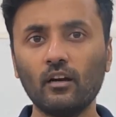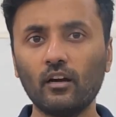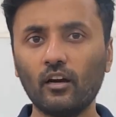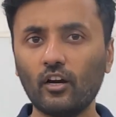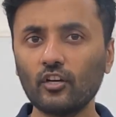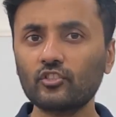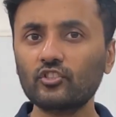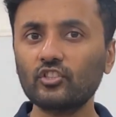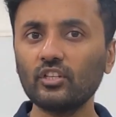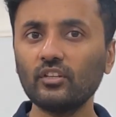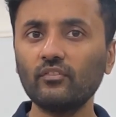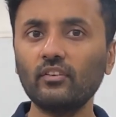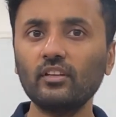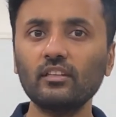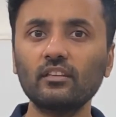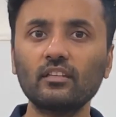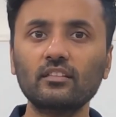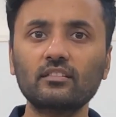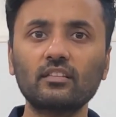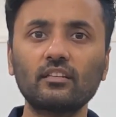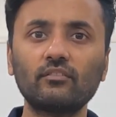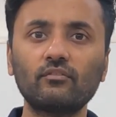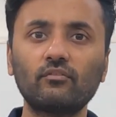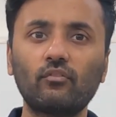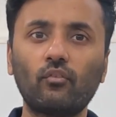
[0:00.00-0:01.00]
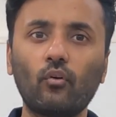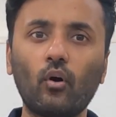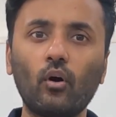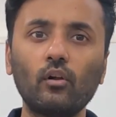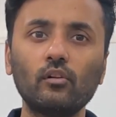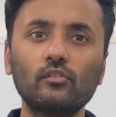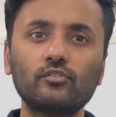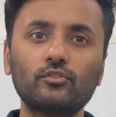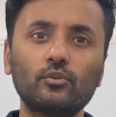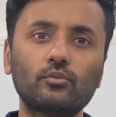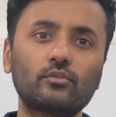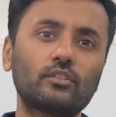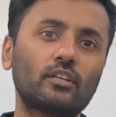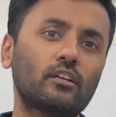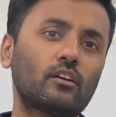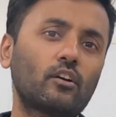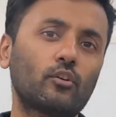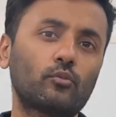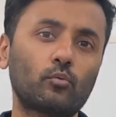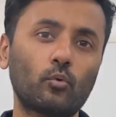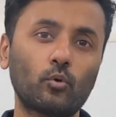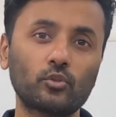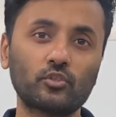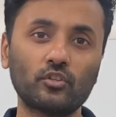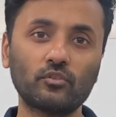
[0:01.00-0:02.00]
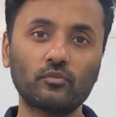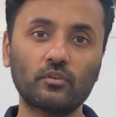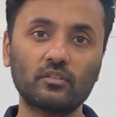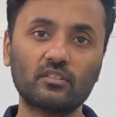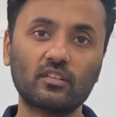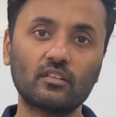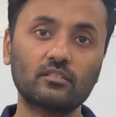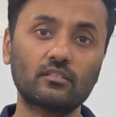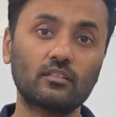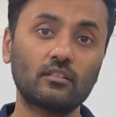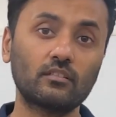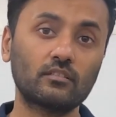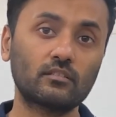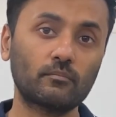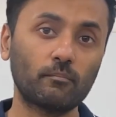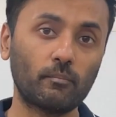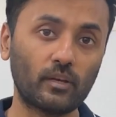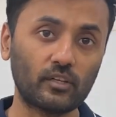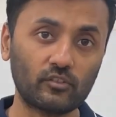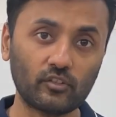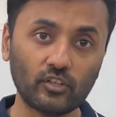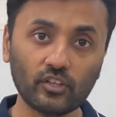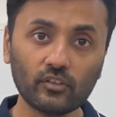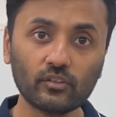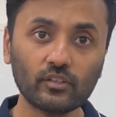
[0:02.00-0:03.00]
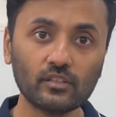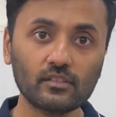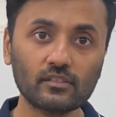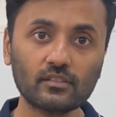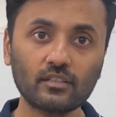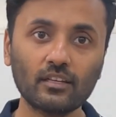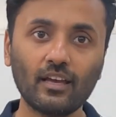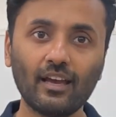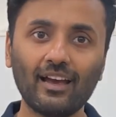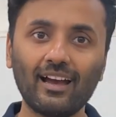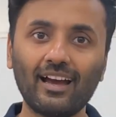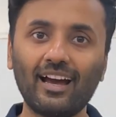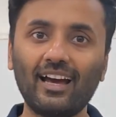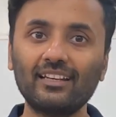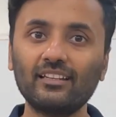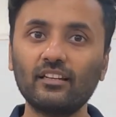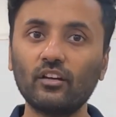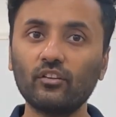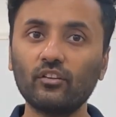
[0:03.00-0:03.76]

Achieving this involves using corrosion-resistant materials and